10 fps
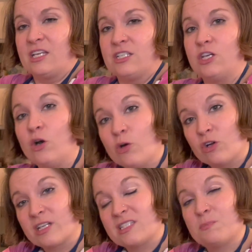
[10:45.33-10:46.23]

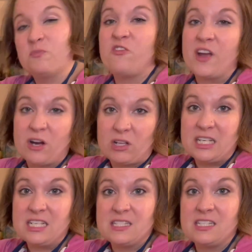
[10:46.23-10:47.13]
Yogurt is fairly
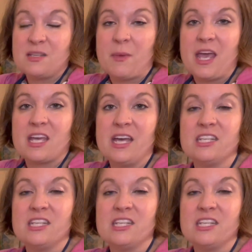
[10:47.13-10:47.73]
easy to make.